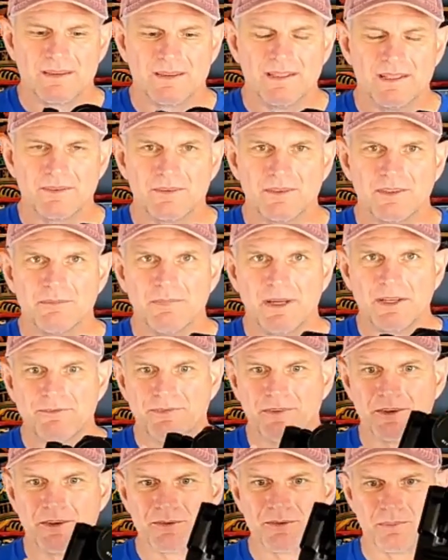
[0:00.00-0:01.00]
This was my
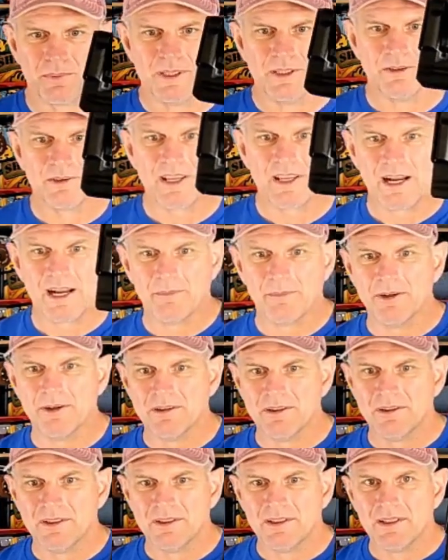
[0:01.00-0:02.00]
first real camera
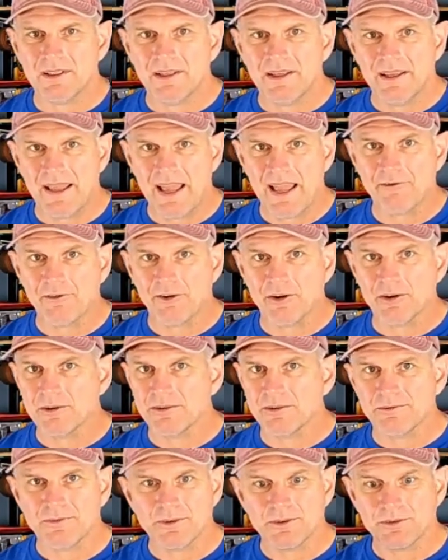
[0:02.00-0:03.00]
ever,
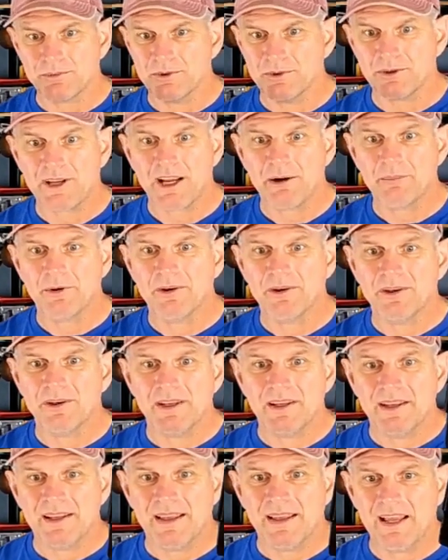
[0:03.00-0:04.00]
first real camera
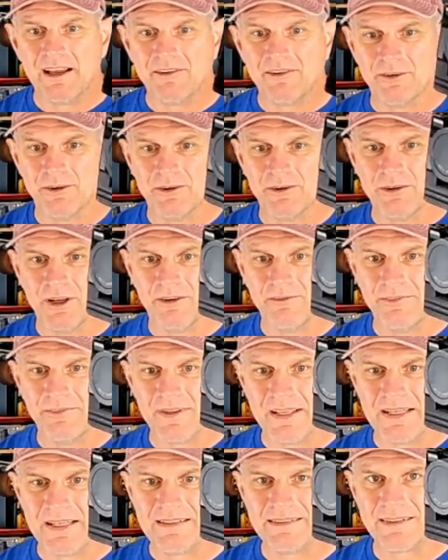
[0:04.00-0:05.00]
ever of
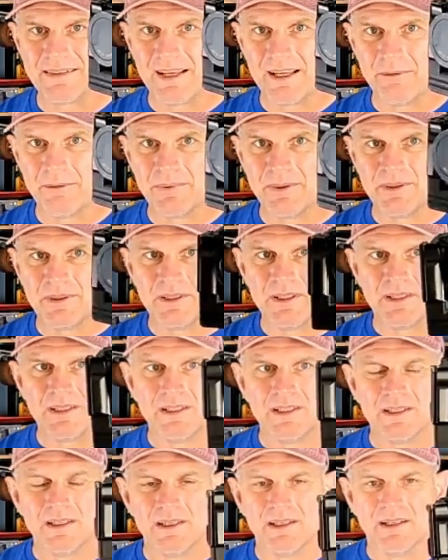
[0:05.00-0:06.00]
any type.
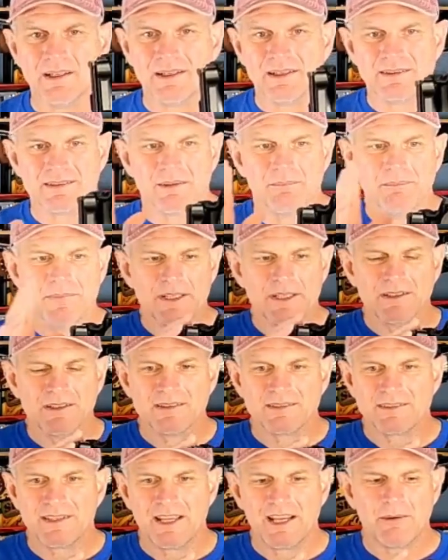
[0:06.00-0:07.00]
It's a
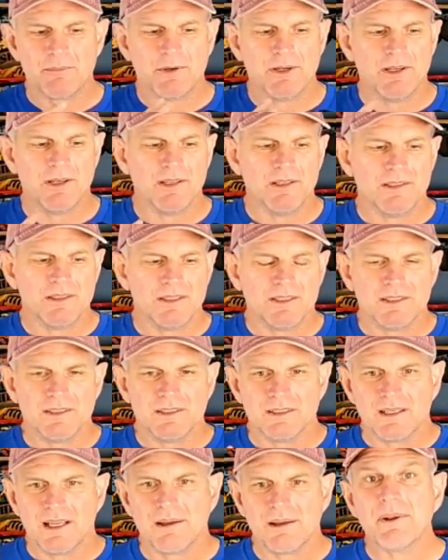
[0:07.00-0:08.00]
mirrorless camera.
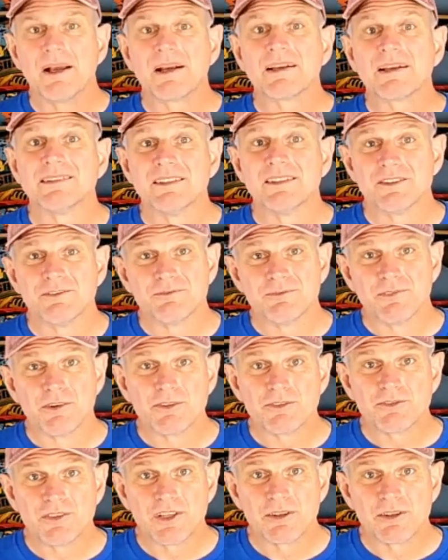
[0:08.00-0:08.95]
I'm not going to say it's a first